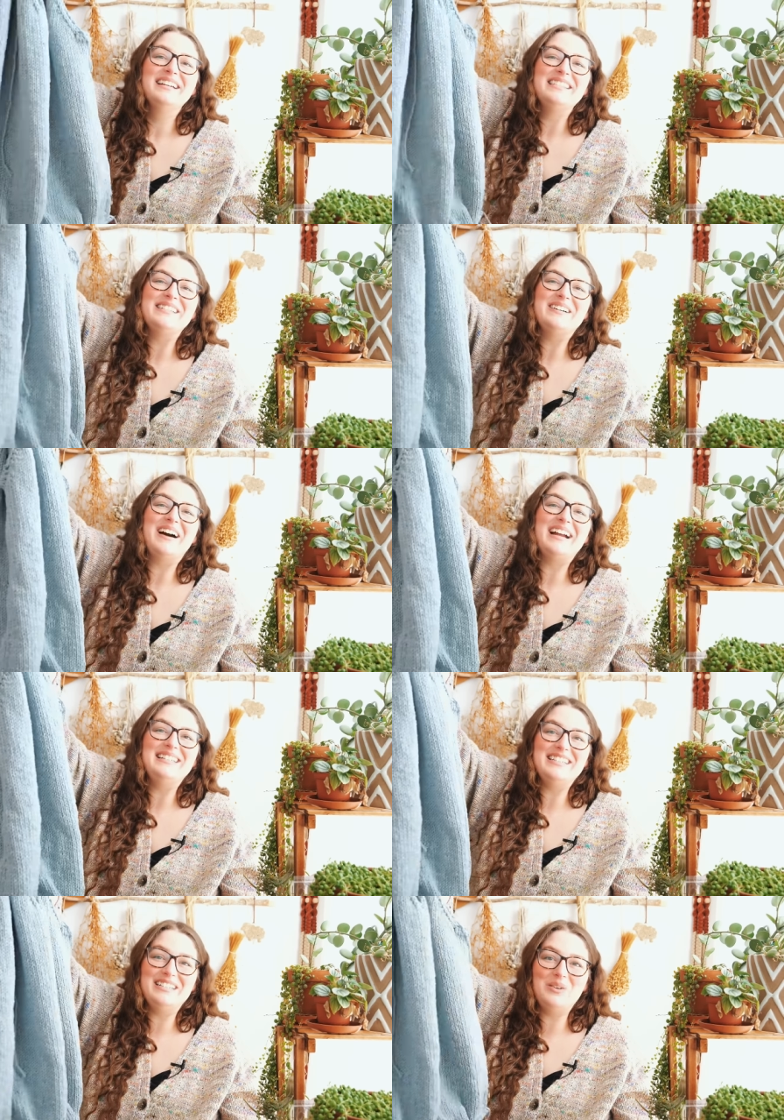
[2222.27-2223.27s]
So I
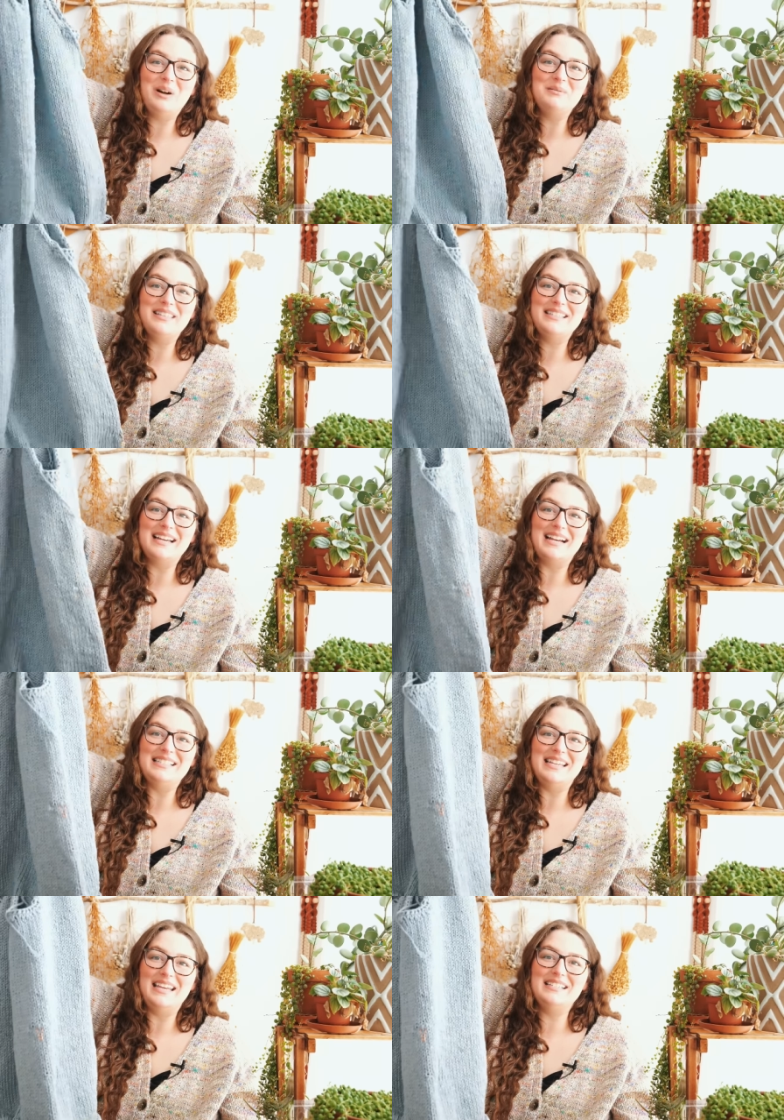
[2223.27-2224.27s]
did go up to the size
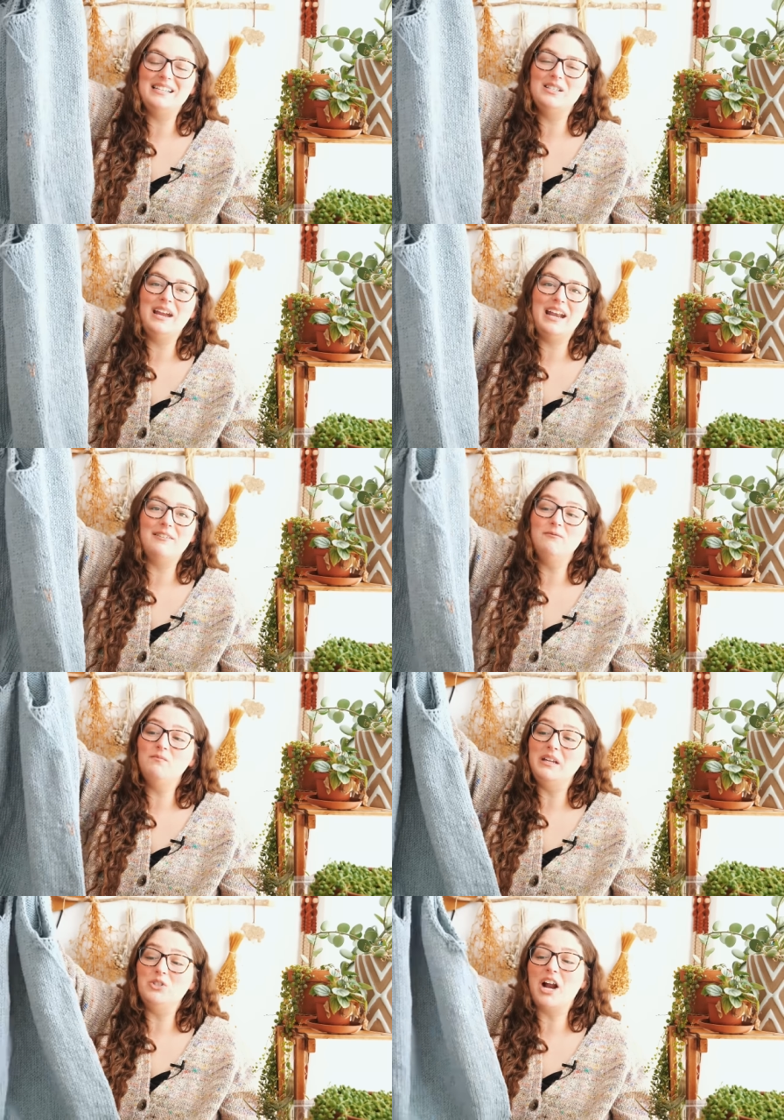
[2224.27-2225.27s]
6, and I've
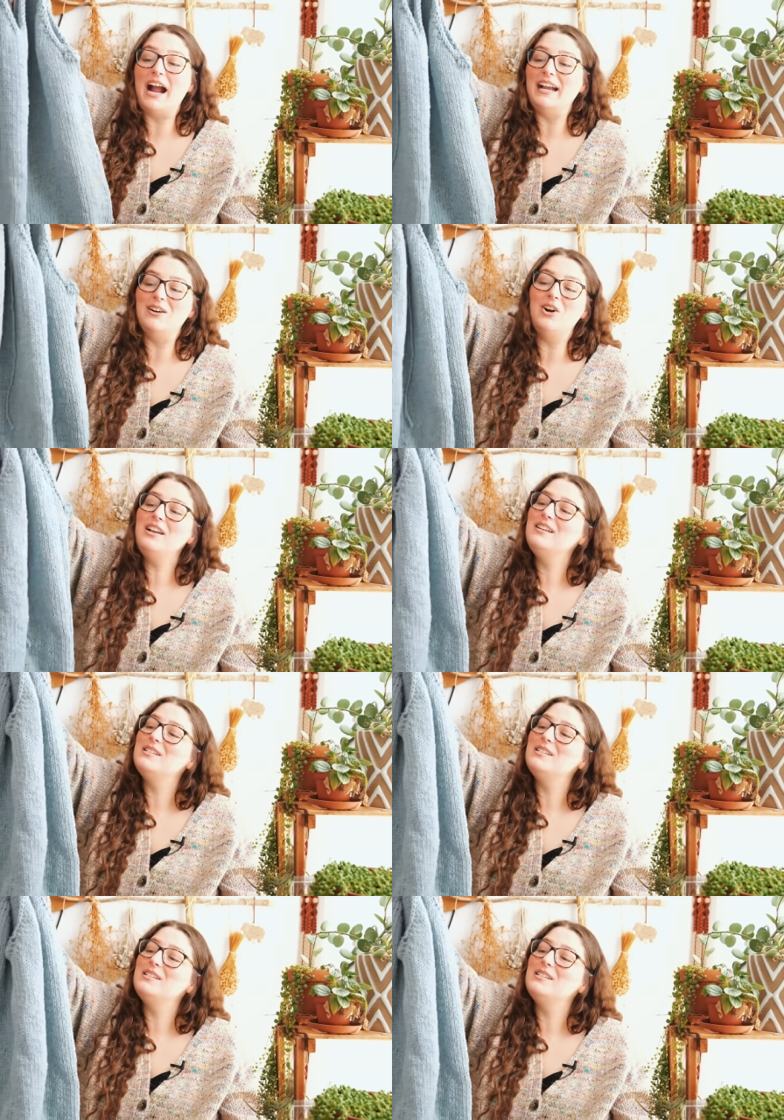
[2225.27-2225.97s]
been trying it on, and